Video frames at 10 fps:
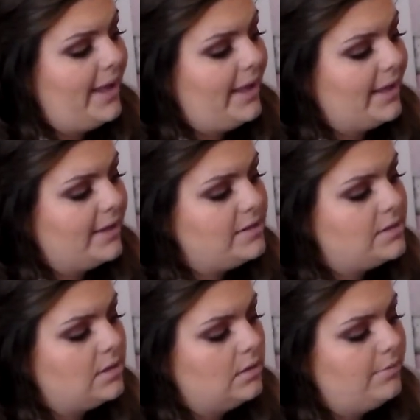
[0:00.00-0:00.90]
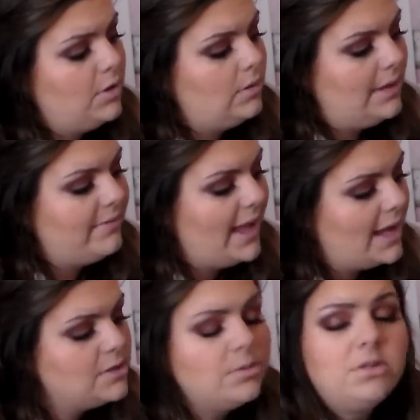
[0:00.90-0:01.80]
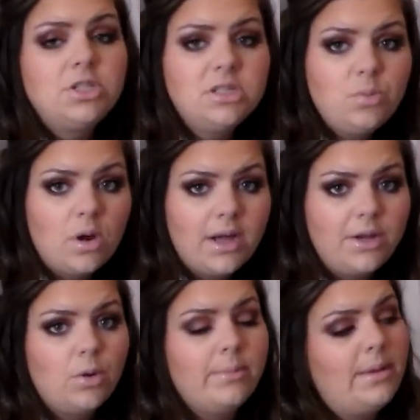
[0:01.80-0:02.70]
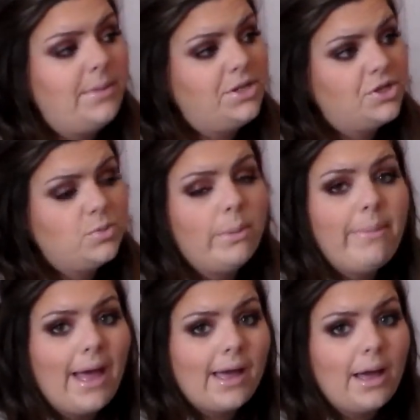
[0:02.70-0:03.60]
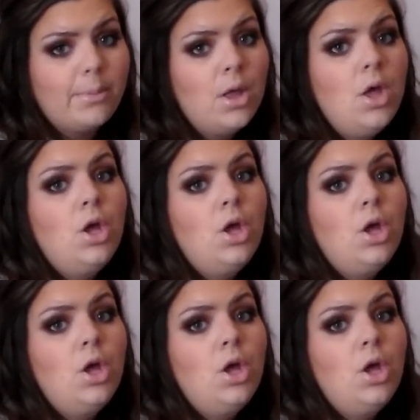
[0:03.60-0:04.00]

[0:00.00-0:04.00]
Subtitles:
And if you leave the house with just one, or maybe just one backup,